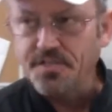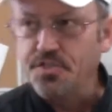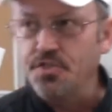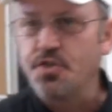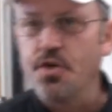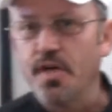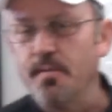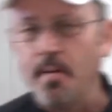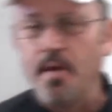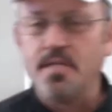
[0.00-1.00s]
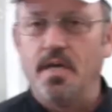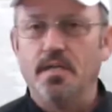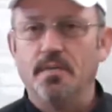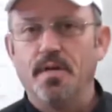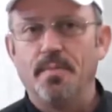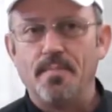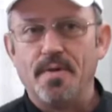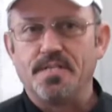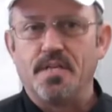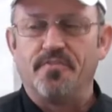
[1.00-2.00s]
as this is cooking, maybe I'll tell you a little bit about
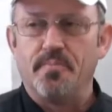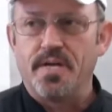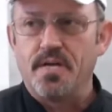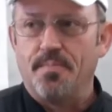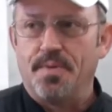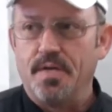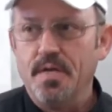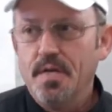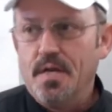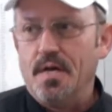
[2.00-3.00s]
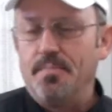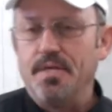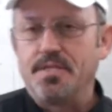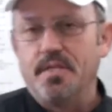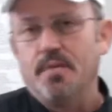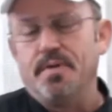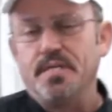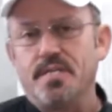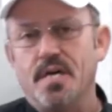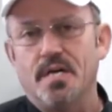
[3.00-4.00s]
myself and my company. Uh, basically, I'm
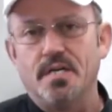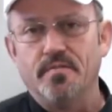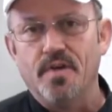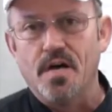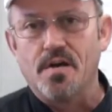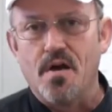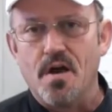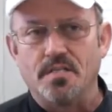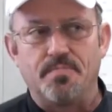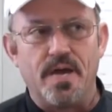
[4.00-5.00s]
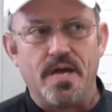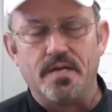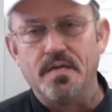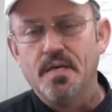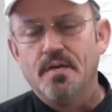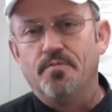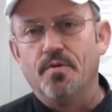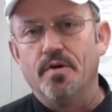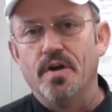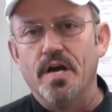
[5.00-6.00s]
based out of uh, Carlsbad,
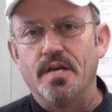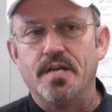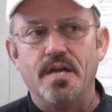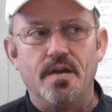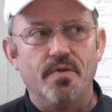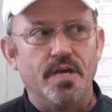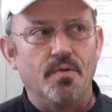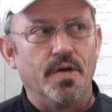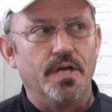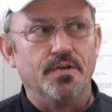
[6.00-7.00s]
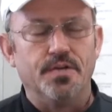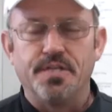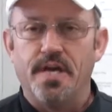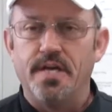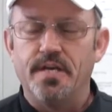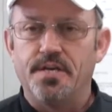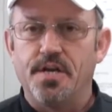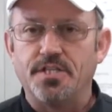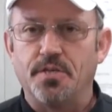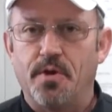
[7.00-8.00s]
for uh, catering, what I do is I
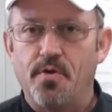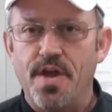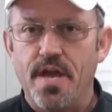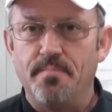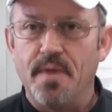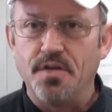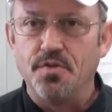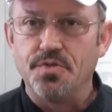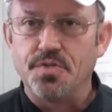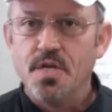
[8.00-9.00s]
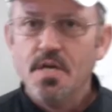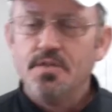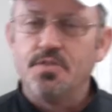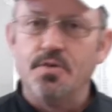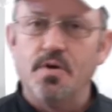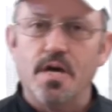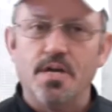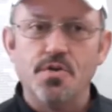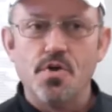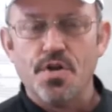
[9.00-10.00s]
custom create menus to uh,
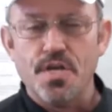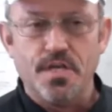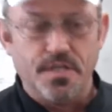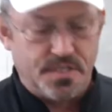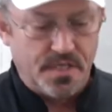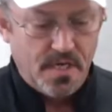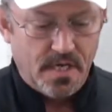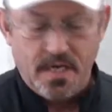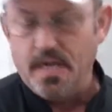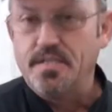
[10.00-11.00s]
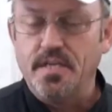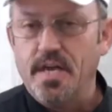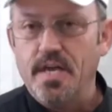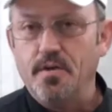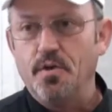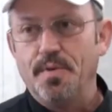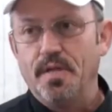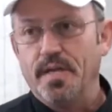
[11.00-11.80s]
your needs. Uh, today would be